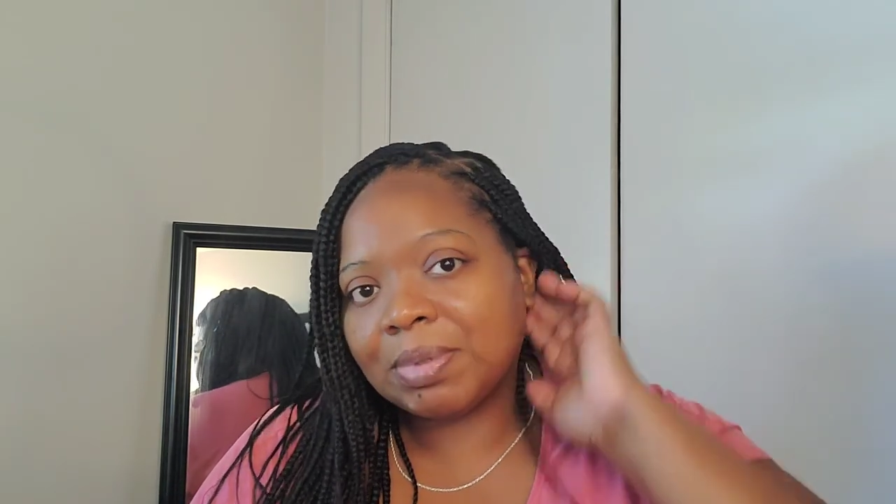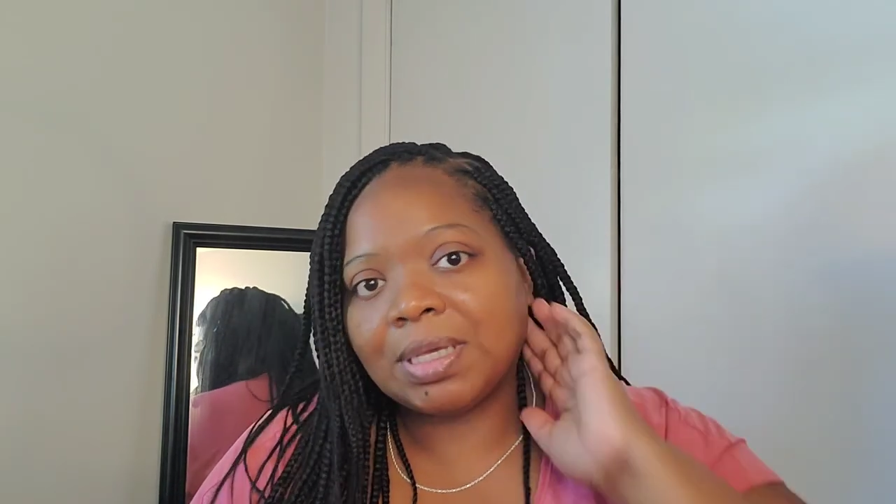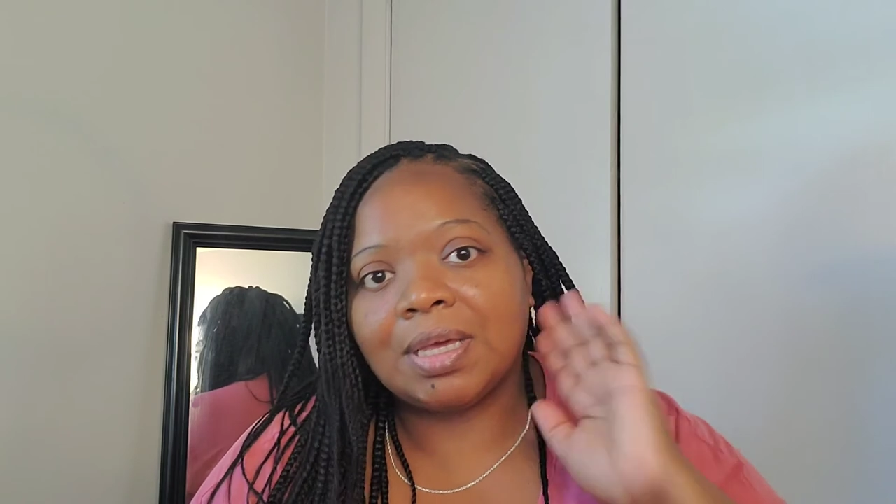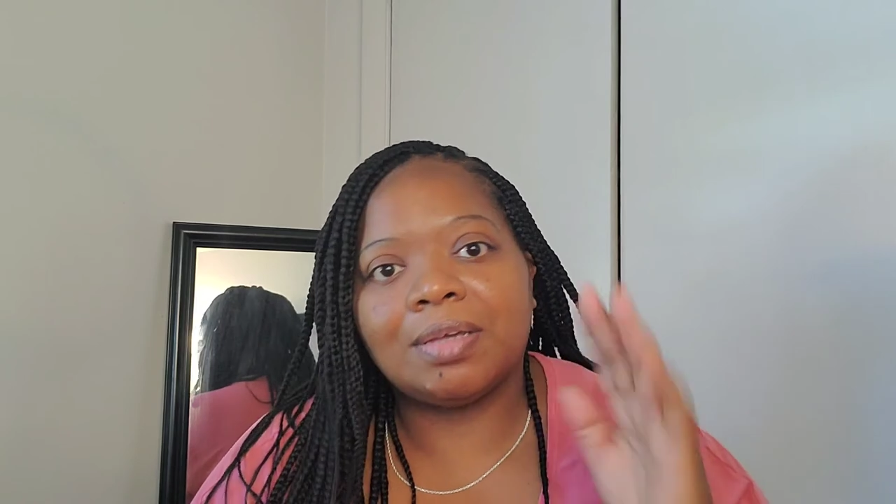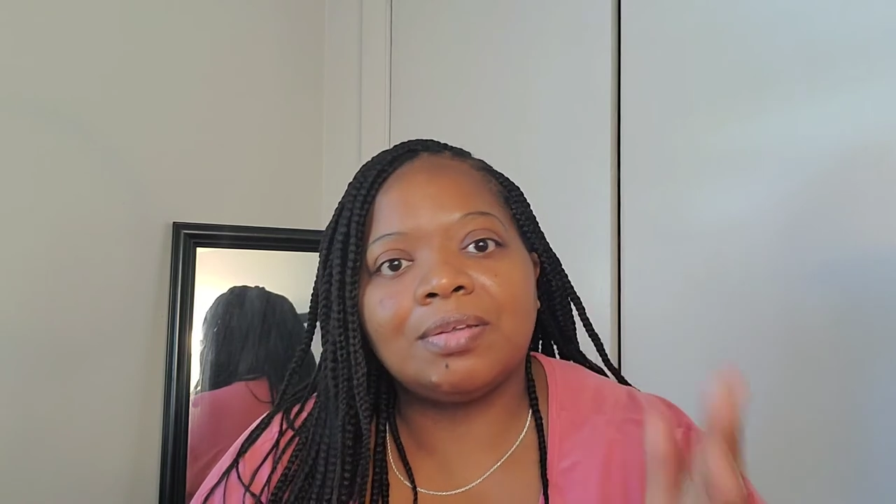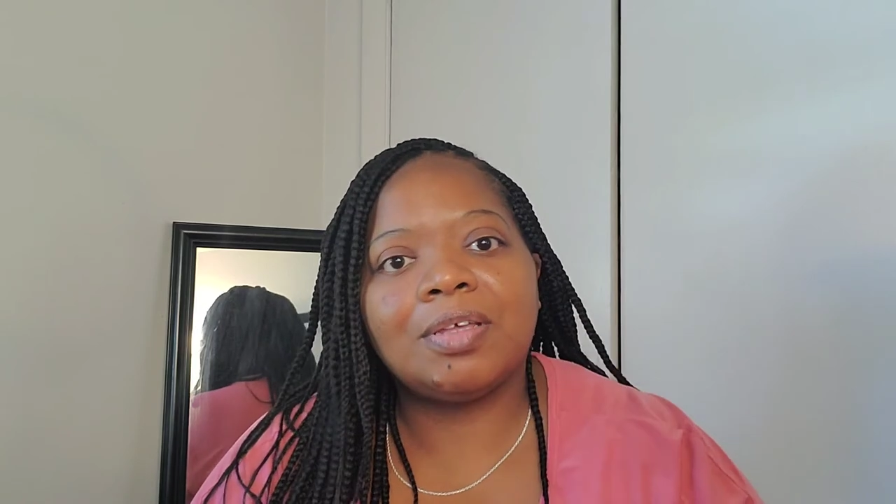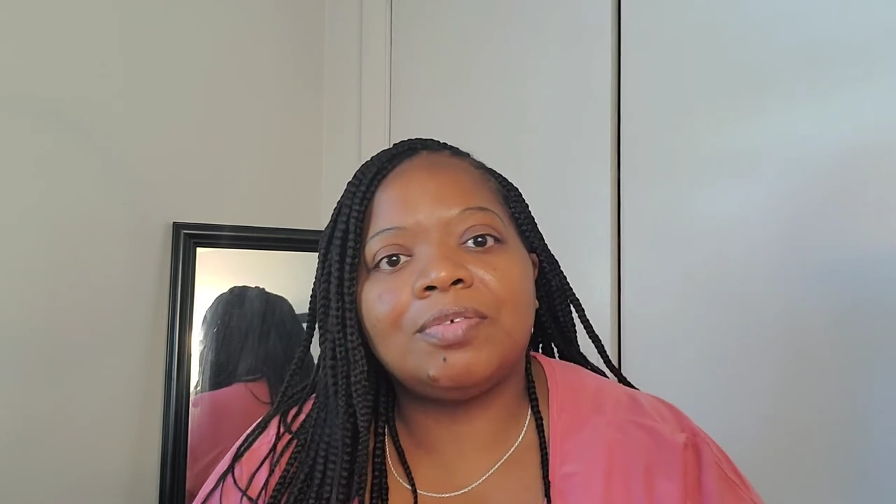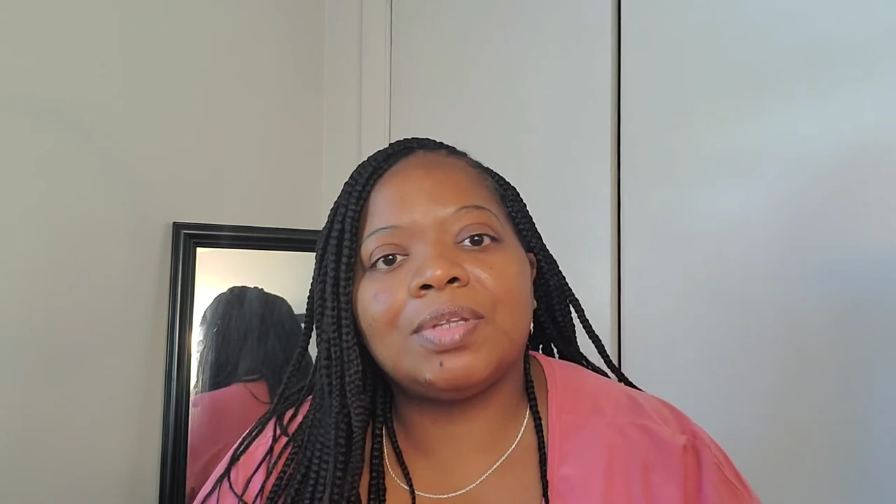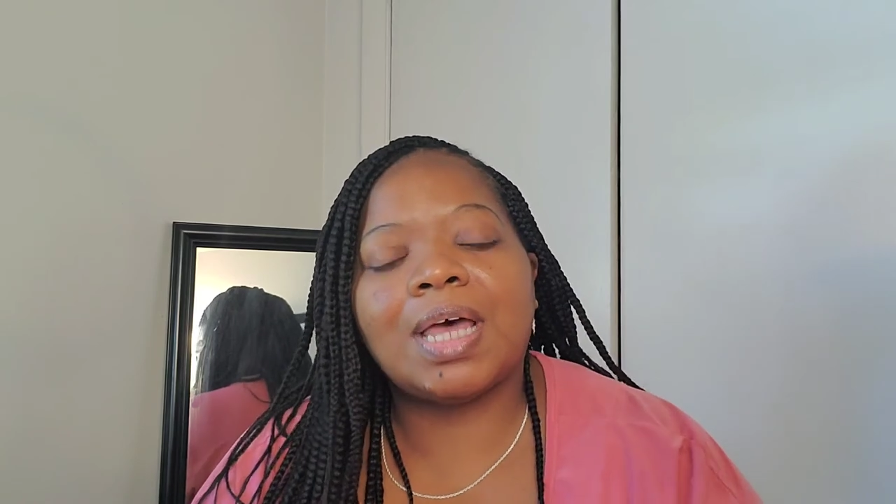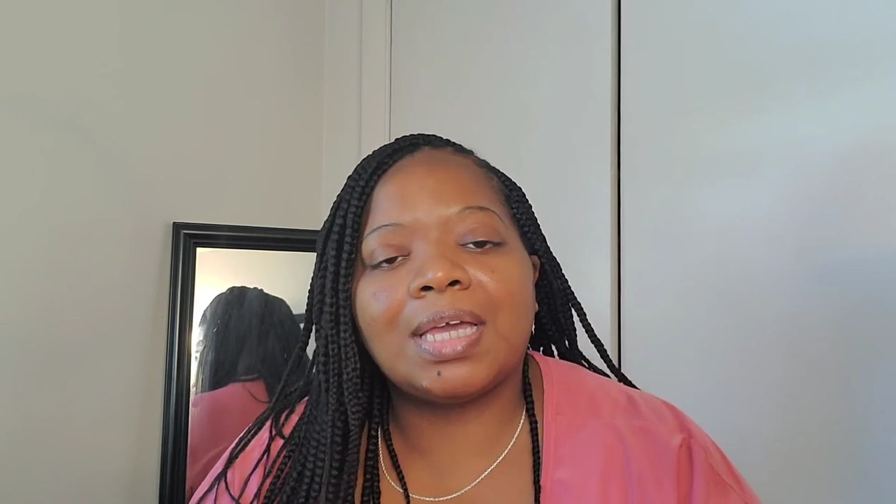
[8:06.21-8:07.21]
But yeah, if
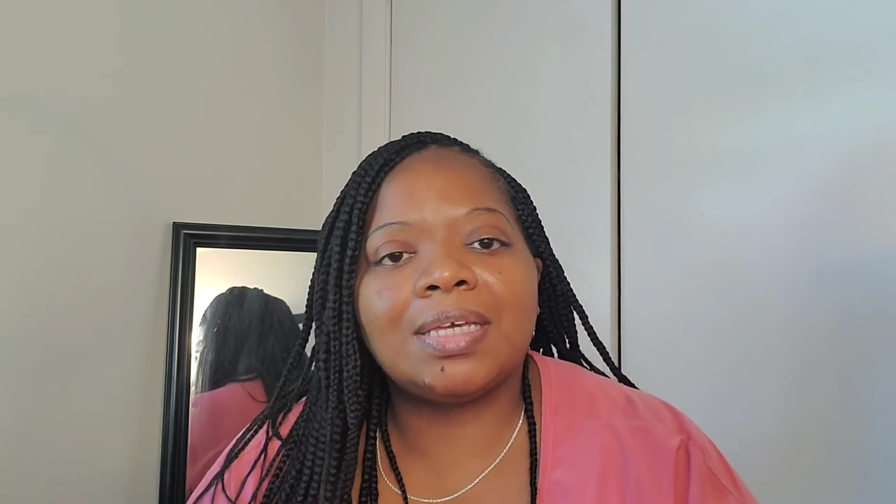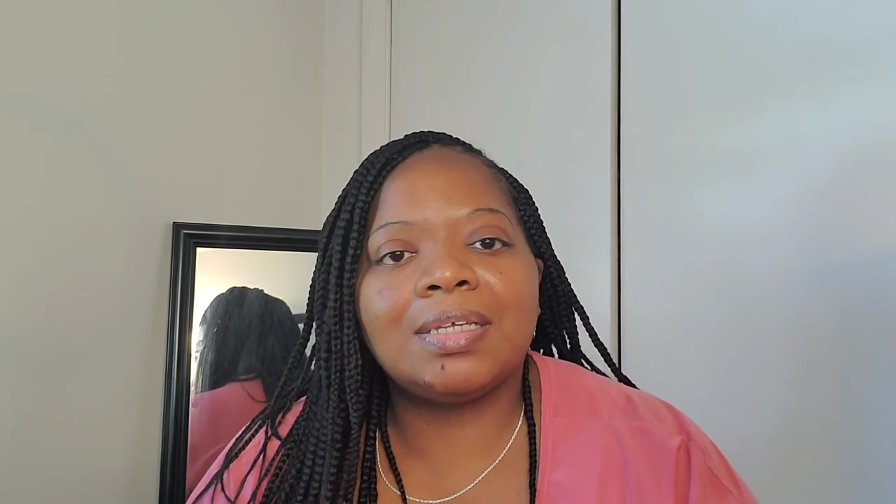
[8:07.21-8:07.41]
you like